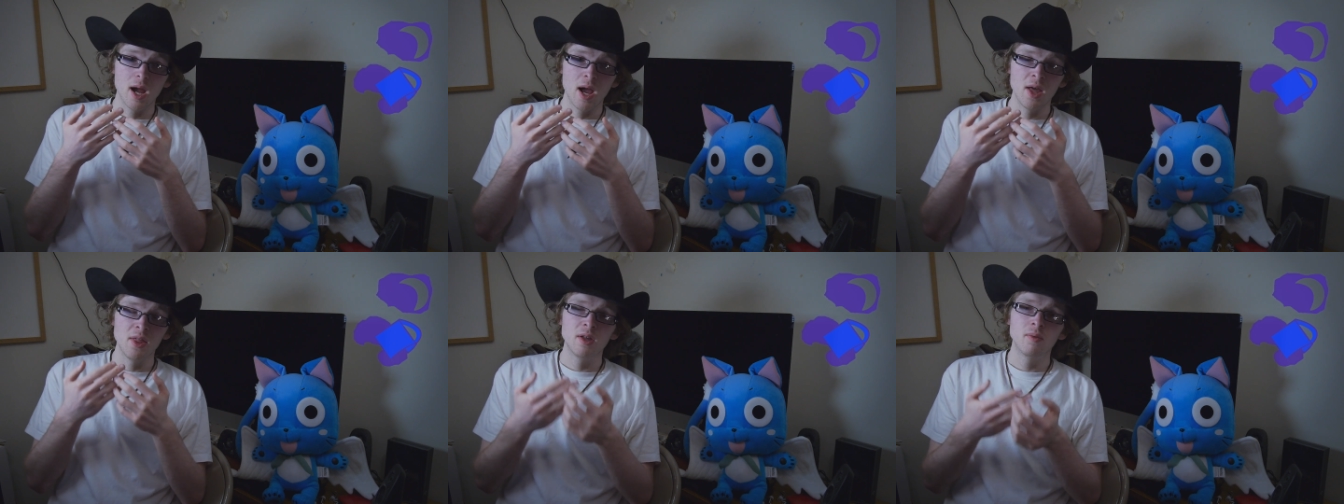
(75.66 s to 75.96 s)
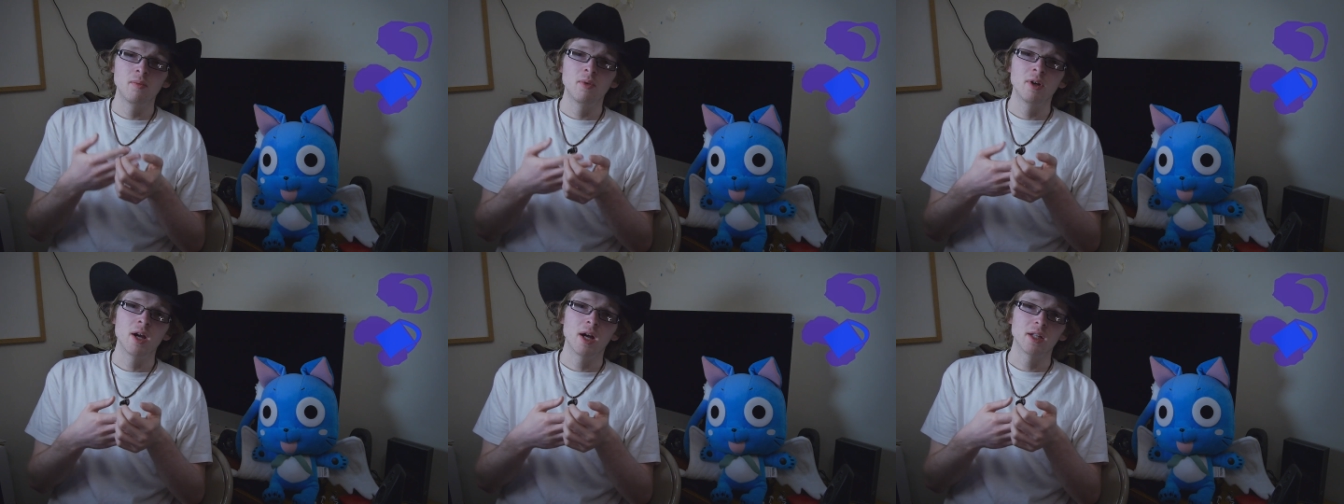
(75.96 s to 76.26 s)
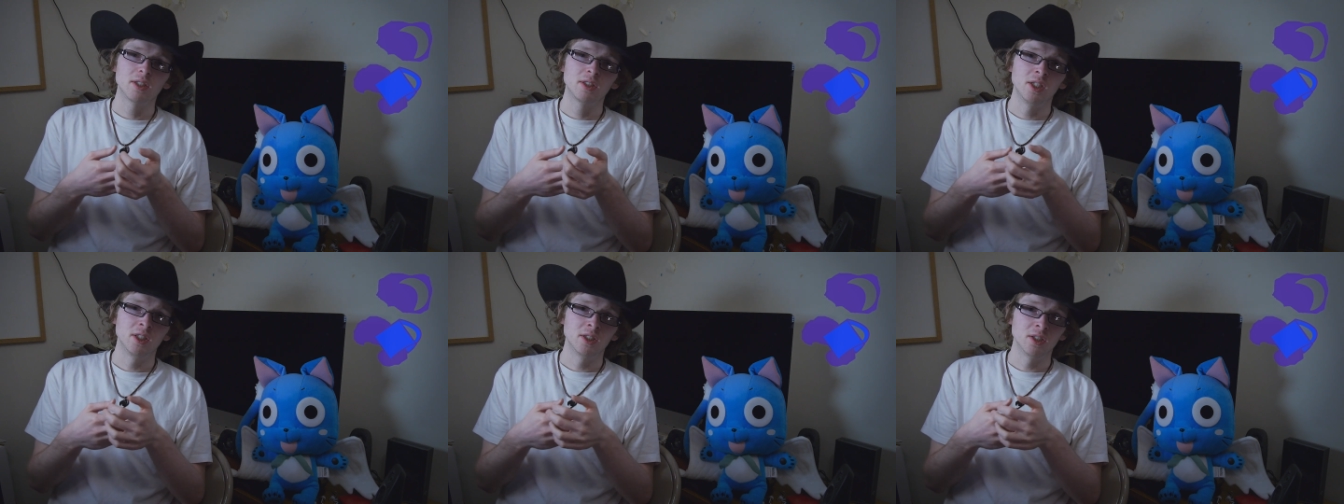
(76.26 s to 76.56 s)
And then we
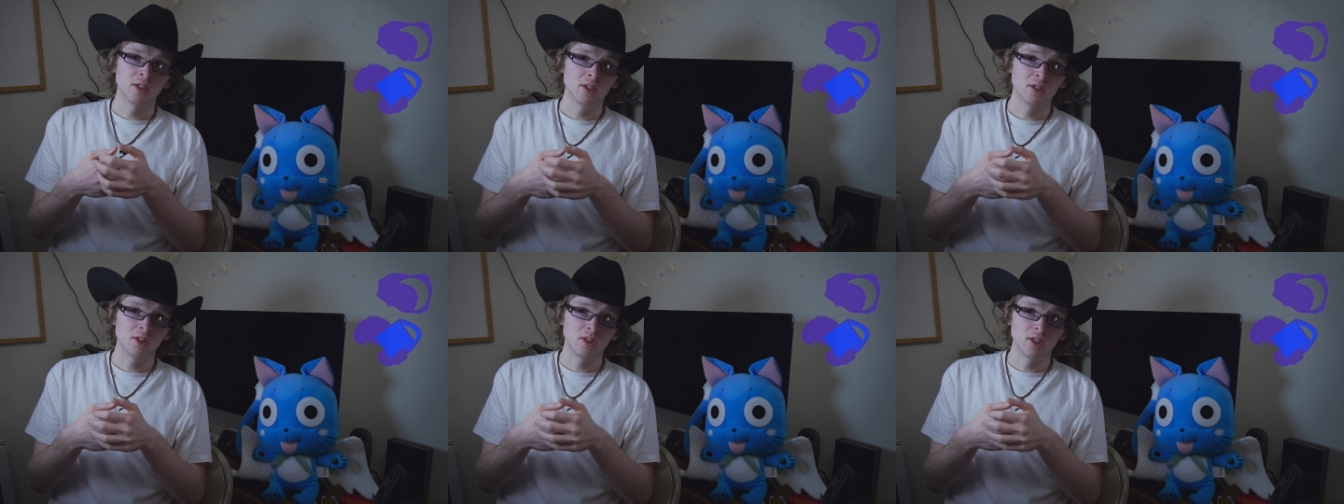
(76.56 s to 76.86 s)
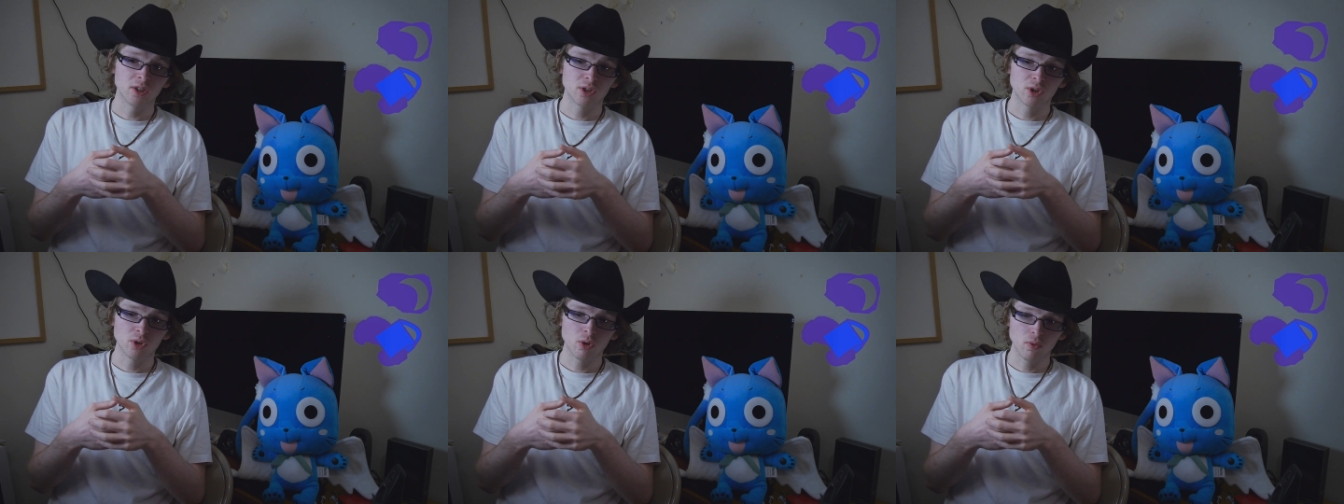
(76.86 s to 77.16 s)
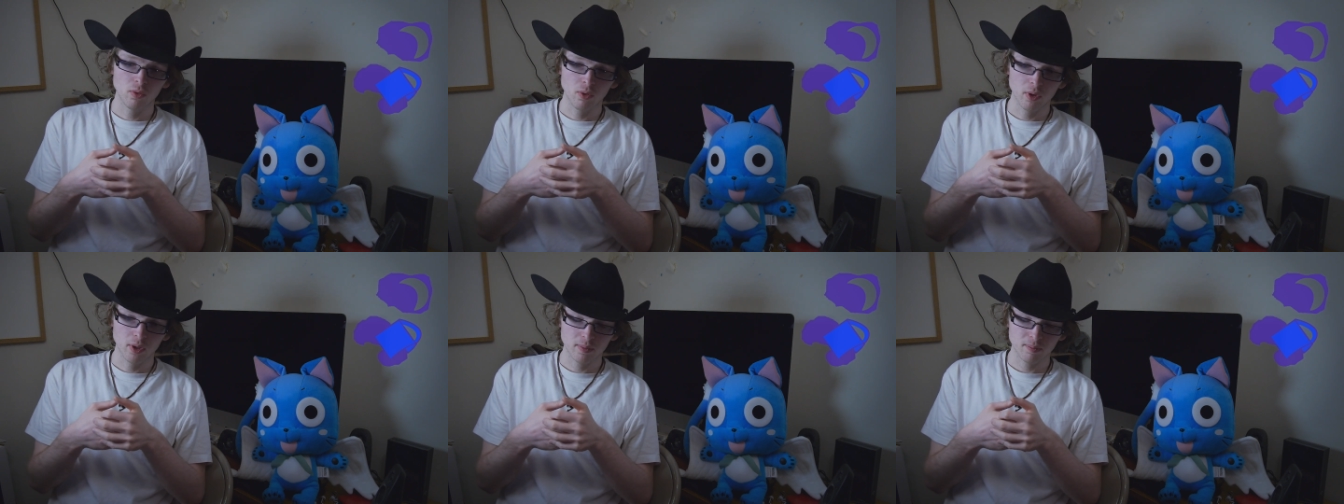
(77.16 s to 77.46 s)
got cease and desist
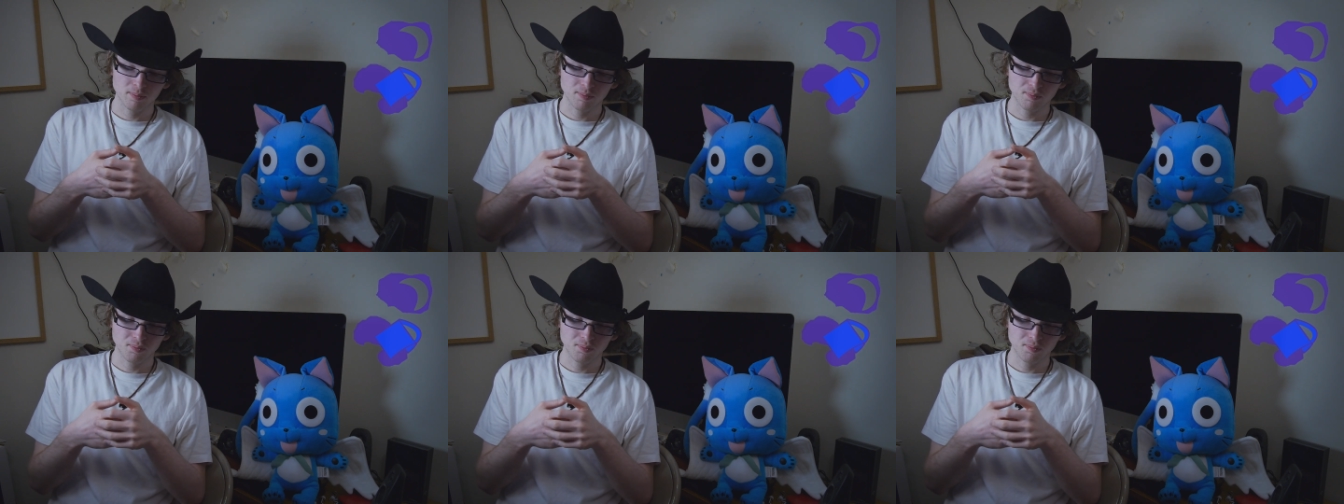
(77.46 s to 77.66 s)
over it.